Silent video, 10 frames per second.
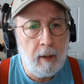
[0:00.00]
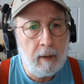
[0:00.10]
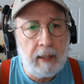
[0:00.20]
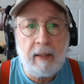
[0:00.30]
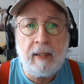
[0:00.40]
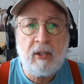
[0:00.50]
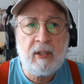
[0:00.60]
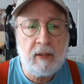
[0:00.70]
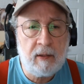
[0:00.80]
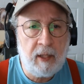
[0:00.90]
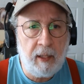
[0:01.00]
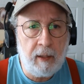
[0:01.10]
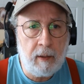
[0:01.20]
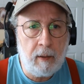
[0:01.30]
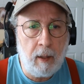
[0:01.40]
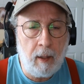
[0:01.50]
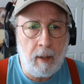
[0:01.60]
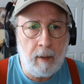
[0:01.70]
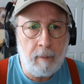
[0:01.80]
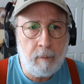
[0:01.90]
like, let's take
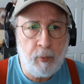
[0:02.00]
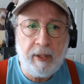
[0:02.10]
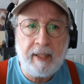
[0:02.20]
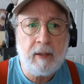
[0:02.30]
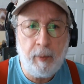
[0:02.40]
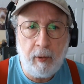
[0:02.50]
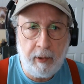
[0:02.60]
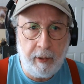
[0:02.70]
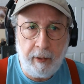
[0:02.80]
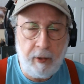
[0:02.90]
predictability.